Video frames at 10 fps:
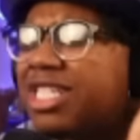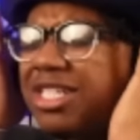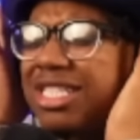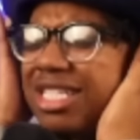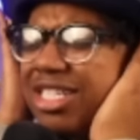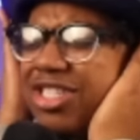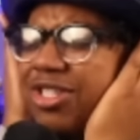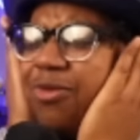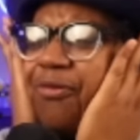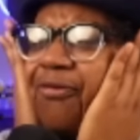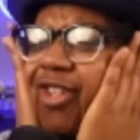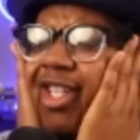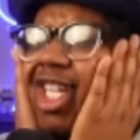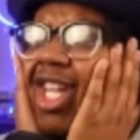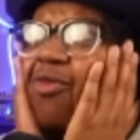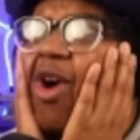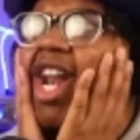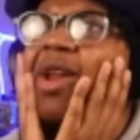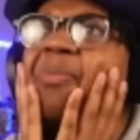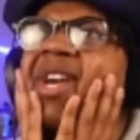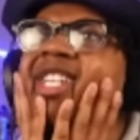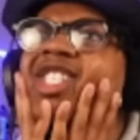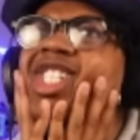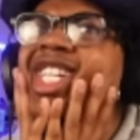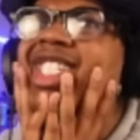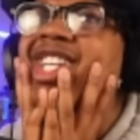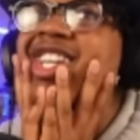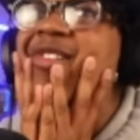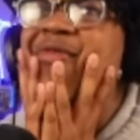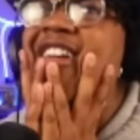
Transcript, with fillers: One of the best shits in the